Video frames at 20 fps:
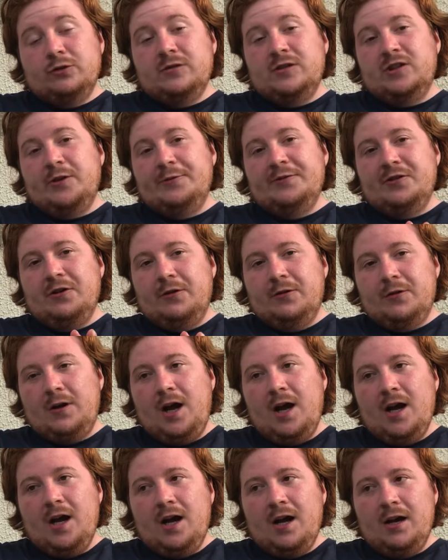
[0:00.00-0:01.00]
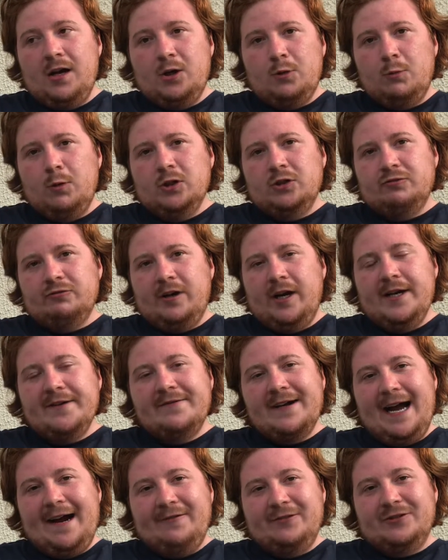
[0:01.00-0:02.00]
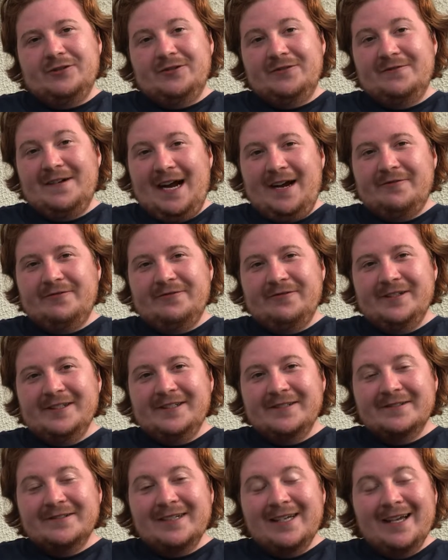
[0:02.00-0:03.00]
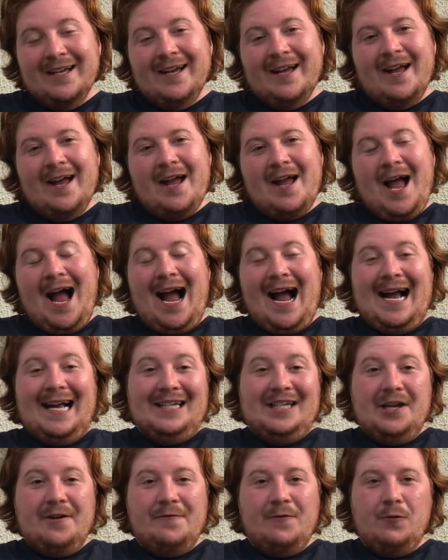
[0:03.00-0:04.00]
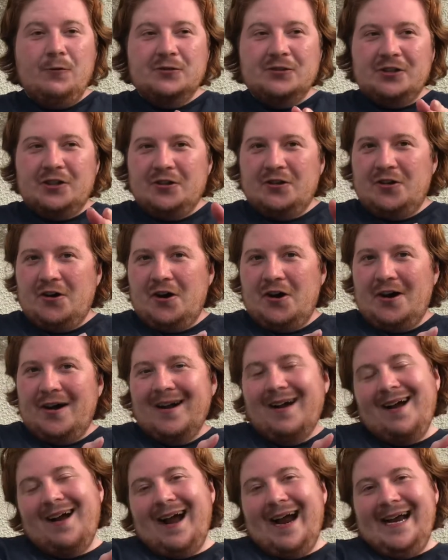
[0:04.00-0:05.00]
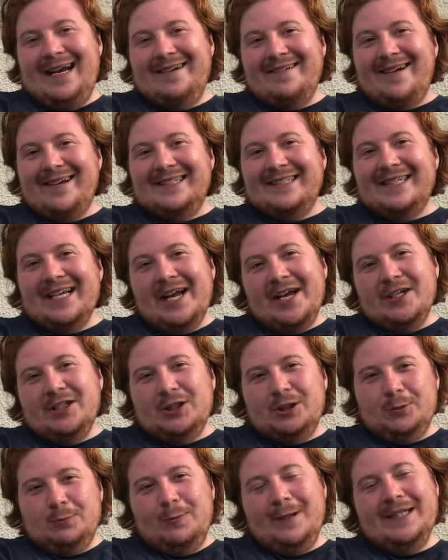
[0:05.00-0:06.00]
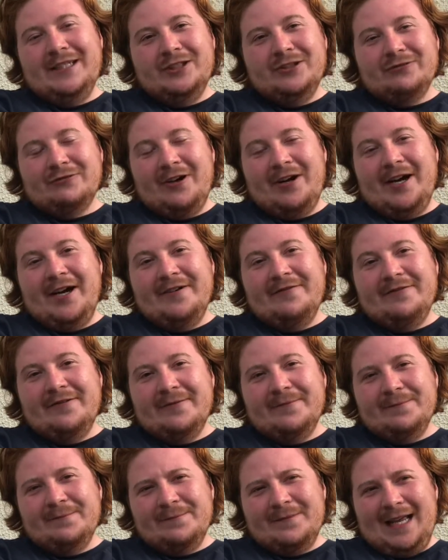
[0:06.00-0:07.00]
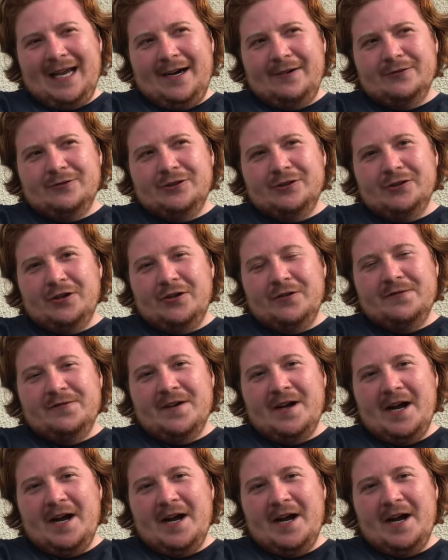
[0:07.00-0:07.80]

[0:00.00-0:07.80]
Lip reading: So you've got a quad drive out of Alfred, and you've also got a nice twin drive out of